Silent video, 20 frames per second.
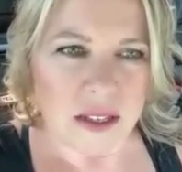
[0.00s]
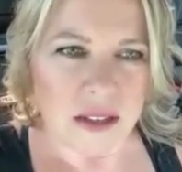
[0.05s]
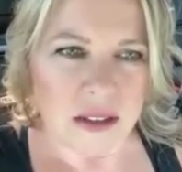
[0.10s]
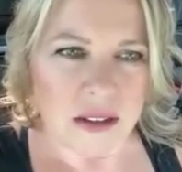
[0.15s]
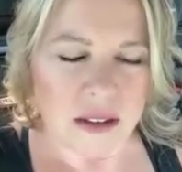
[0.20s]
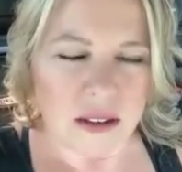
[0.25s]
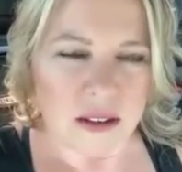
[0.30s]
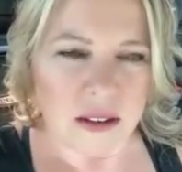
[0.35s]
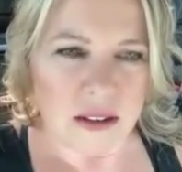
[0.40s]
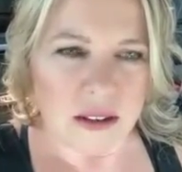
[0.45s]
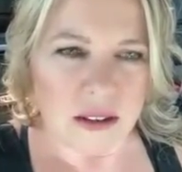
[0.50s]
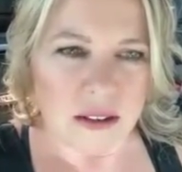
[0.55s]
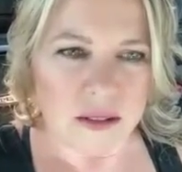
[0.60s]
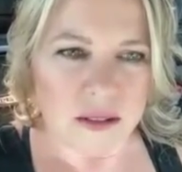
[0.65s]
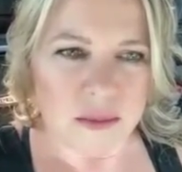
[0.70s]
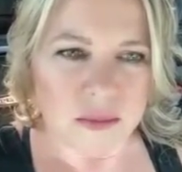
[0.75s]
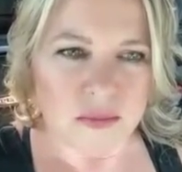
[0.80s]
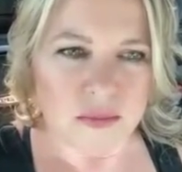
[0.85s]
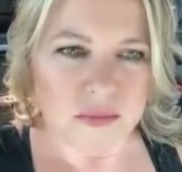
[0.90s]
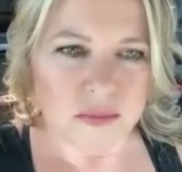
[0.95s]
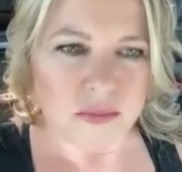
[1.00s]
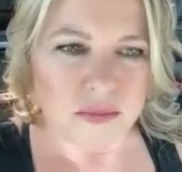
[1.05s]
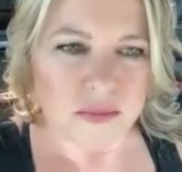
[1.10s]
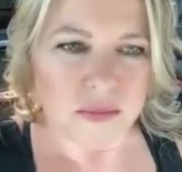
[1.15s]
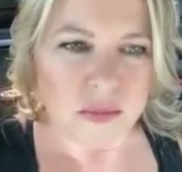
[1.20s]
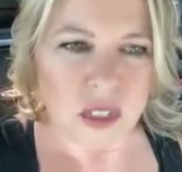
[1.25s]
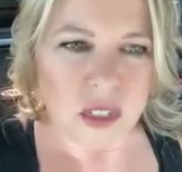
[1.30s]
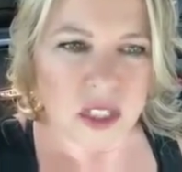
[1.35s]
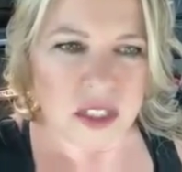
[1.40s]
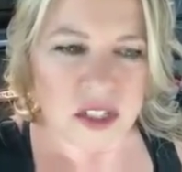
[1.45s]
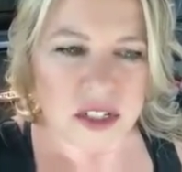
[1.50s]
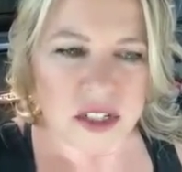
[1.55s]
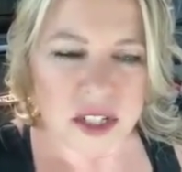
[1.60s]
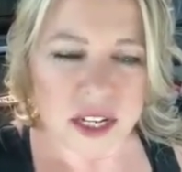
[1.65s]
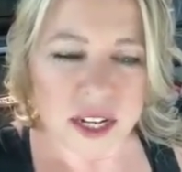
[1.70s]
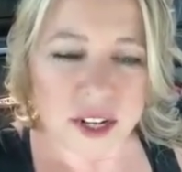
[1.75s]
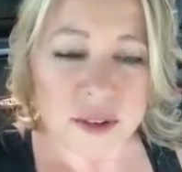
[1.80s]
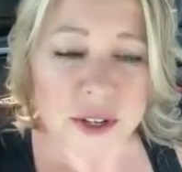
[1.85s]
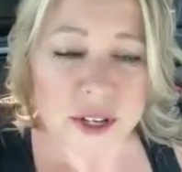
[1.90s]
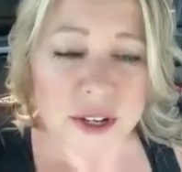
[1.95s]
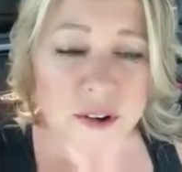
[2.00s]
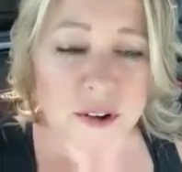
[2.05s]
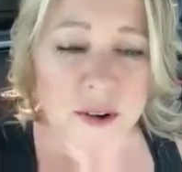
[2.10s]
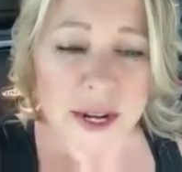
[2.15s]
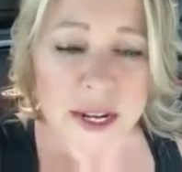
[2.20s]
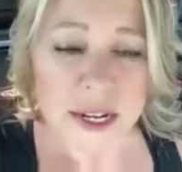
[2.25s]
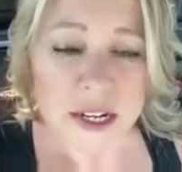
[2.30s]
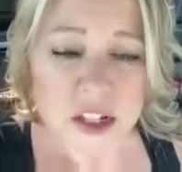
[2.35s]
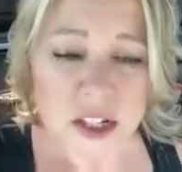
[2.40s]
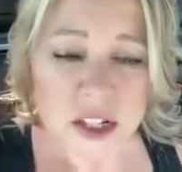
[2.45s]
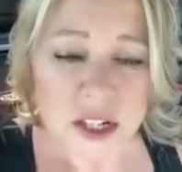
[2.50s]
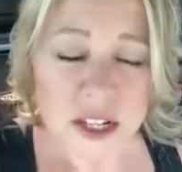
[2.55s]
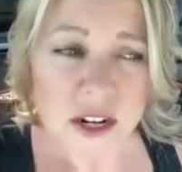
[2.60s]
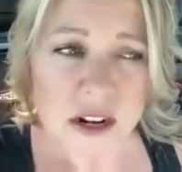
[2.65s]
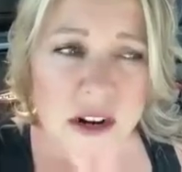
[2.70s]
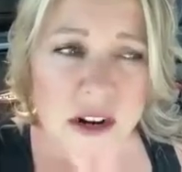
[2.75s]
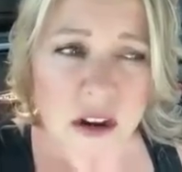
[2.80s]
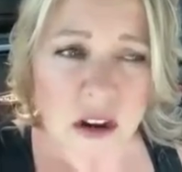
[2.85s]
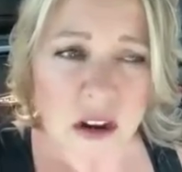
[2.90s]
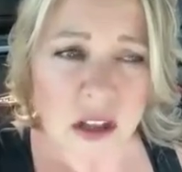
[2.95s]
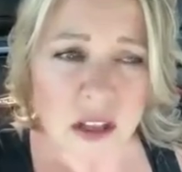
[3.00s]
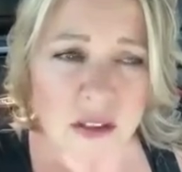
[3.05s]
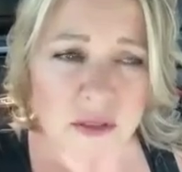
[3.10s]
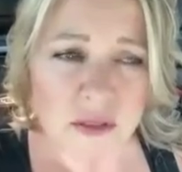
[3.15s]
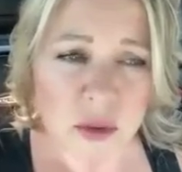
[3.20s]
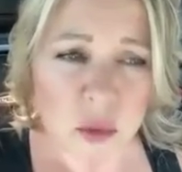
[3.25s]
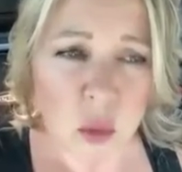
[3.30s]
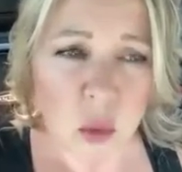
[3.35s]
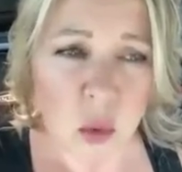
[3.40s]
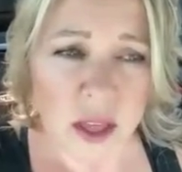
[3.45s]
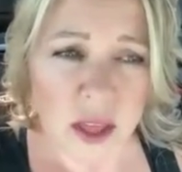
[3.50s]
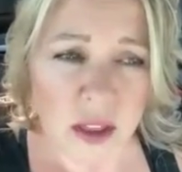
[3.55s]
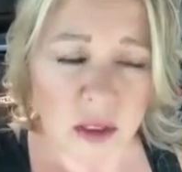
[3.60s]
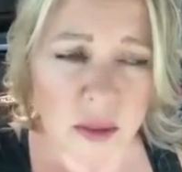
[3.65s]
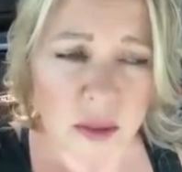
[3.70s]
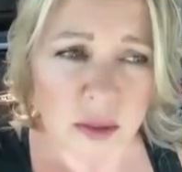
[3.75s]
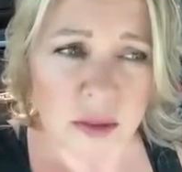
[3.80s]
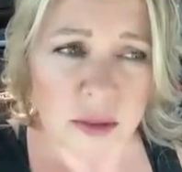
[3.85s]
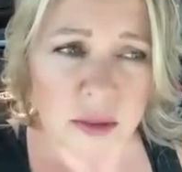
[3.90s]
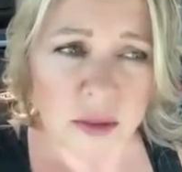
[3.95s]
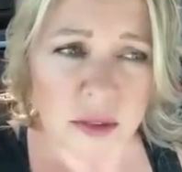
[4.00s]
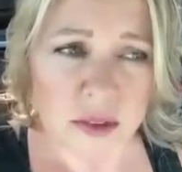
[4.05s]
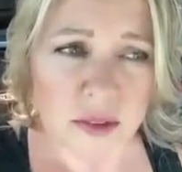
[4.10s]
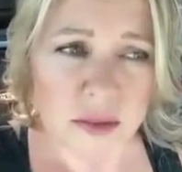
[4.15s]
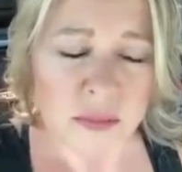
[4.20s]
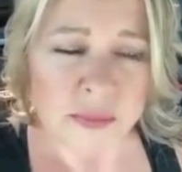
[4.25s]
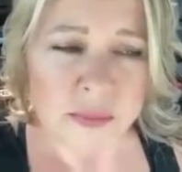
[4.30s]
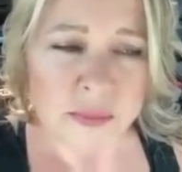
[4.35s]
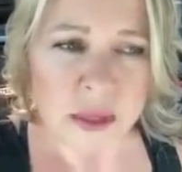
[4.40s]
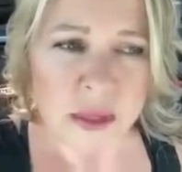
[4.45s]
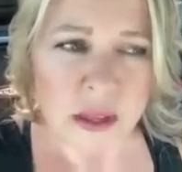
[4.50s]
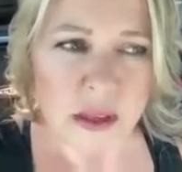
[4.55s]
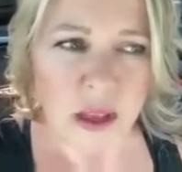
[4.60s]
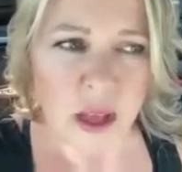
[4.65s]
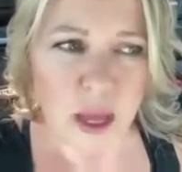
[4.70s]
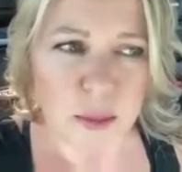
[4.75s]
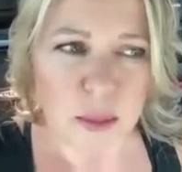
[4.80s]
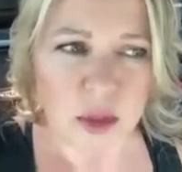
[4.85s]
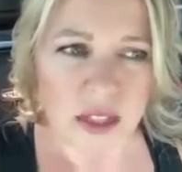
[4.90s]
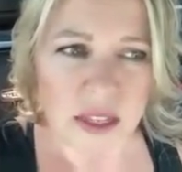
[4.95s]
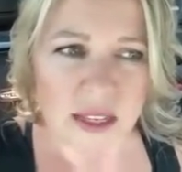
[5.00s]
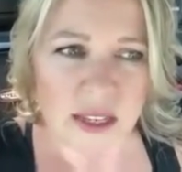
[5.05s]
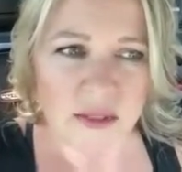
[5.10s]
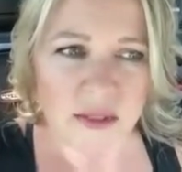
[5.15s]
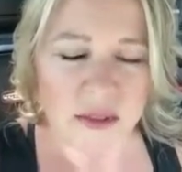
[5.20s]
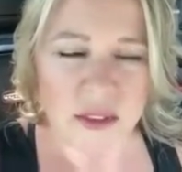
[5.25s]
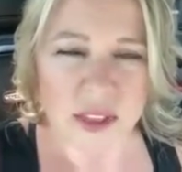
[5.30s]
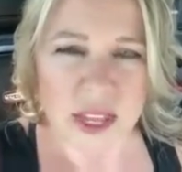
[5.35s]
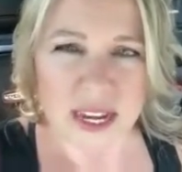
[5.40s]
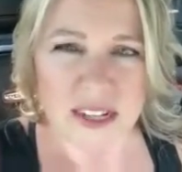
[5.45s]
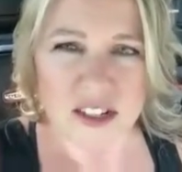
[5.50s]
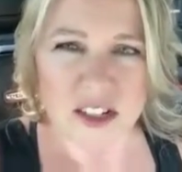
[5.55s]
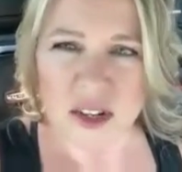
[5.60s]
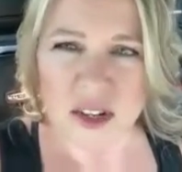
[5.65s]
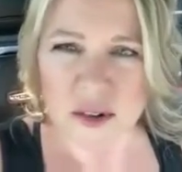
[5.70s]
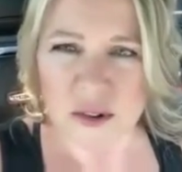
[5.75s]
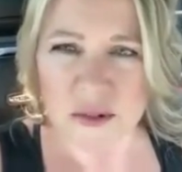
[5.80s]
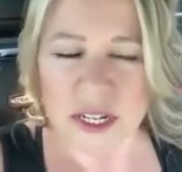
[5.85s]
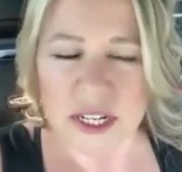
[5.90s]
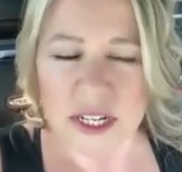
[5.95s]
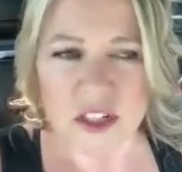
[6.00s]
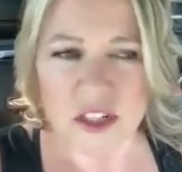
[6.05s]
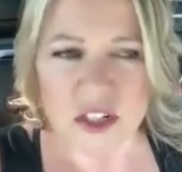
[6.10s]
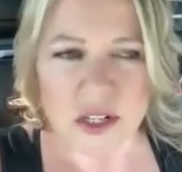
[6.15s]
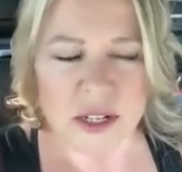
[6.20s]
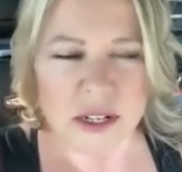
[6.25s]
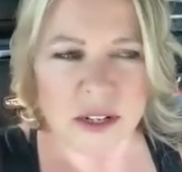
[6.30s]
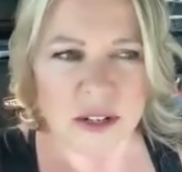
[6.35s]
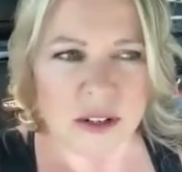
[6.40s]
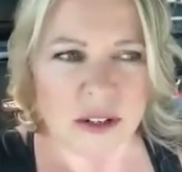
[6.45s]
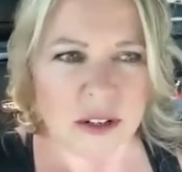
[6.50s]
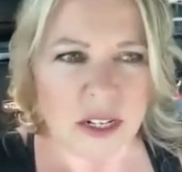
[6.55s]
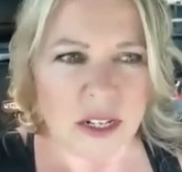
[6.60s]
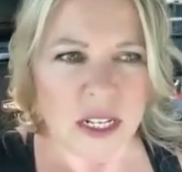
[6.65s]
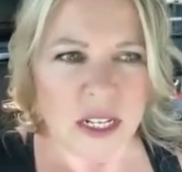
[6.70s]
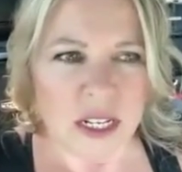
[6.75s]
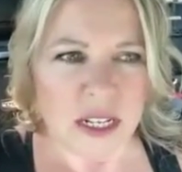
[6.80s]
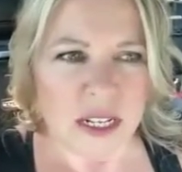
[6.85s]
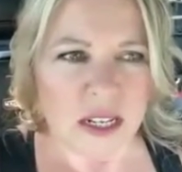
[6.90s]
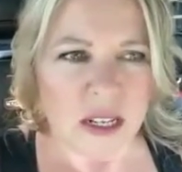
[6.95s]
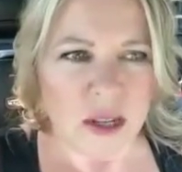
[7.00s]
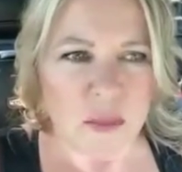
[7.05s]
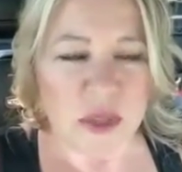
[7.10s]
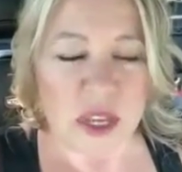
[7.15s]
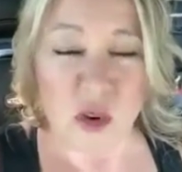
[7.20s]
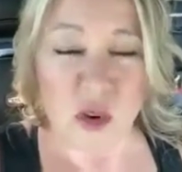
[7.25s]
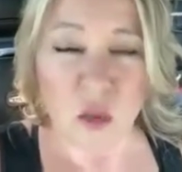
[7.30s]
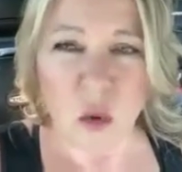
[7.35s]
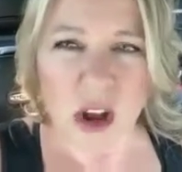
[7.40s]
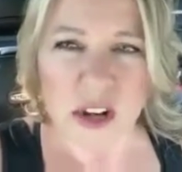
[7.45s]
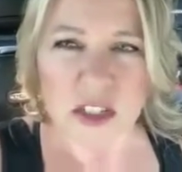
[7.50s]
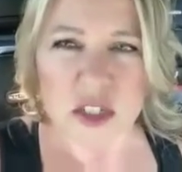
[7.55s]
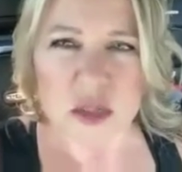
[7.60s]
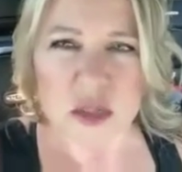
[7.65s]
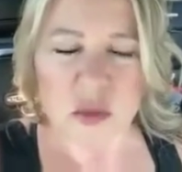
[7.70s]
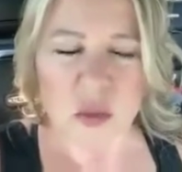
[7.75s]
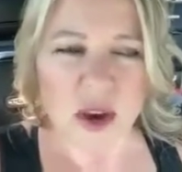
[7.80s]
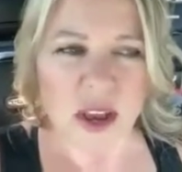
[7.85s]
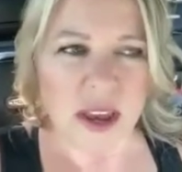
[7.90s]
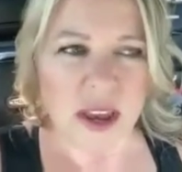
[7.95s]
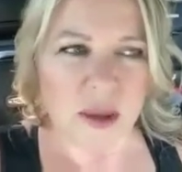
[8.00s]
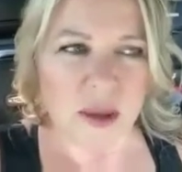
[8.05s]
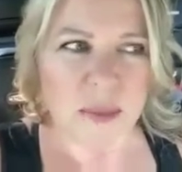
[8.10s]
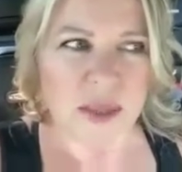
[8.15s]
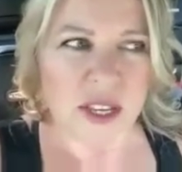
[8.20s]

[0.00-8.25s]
uh, a deterioration of the wealth, I believe, of that generation being washed away